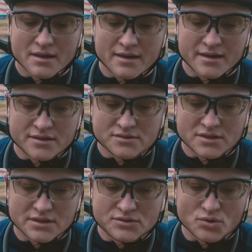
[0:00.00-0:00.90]
And
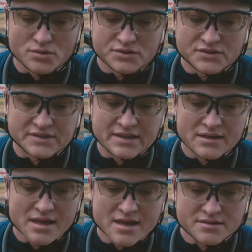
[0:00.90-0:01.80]
it
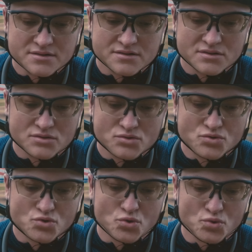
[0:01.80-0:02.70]
still has
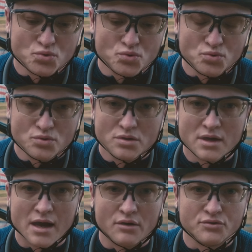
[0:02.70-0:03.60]
2
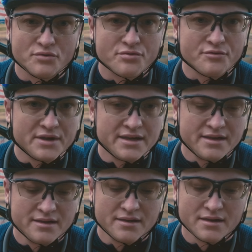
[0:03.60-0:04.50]
out of
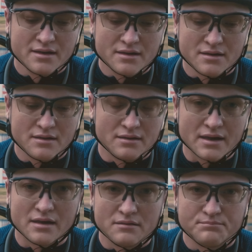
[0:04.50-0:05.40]
3
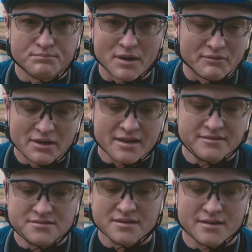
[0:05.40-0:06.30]
power
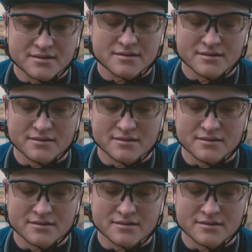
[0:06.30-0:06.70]
lines, like